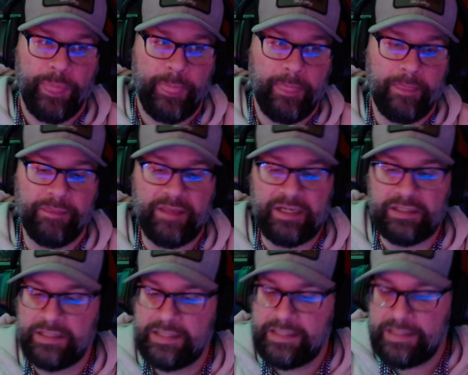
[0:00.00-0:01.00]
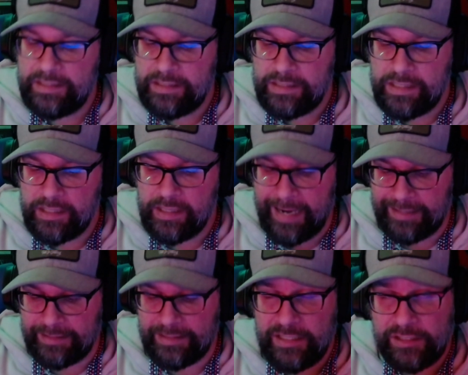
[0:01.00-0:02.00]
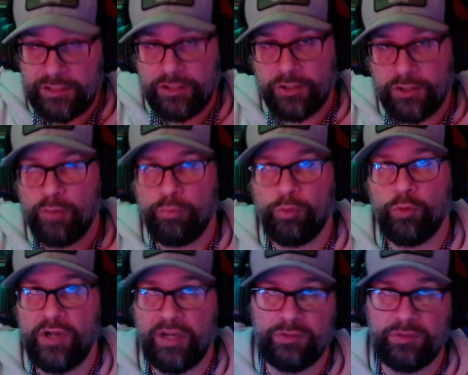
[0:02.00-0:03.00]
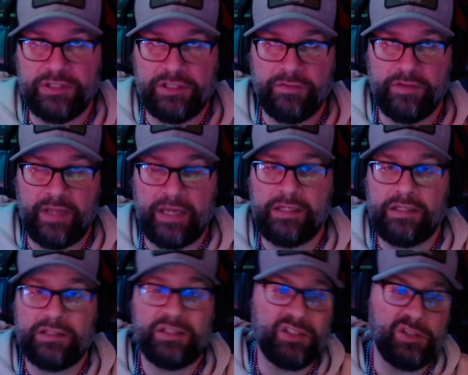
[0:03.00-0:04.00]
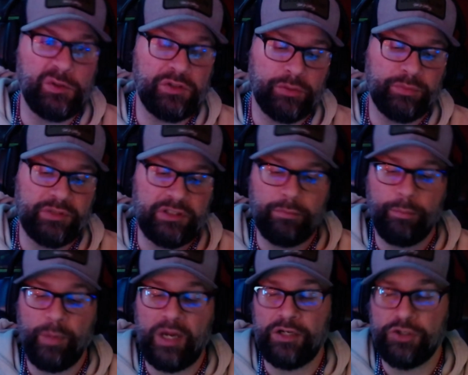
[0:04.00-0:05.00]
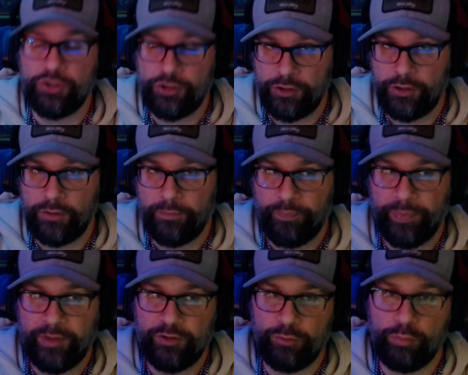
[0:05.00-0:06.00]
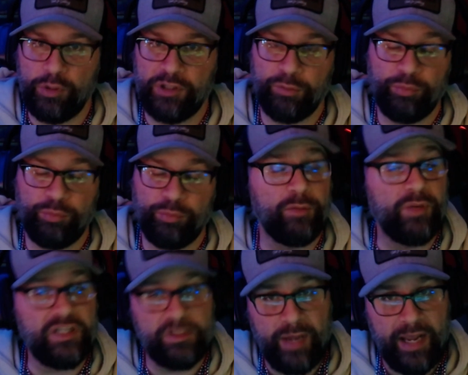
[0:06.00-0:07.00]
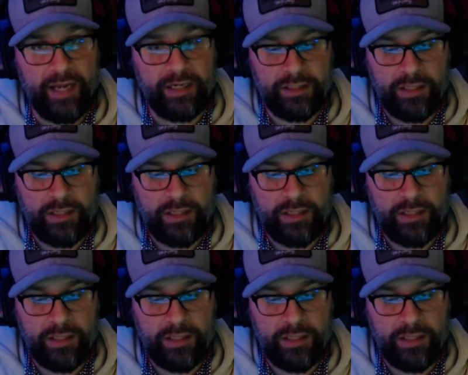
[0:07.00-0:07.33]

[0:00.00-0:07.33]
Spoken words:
They need, at this current point, I believe they need to do something major to bring the player base back.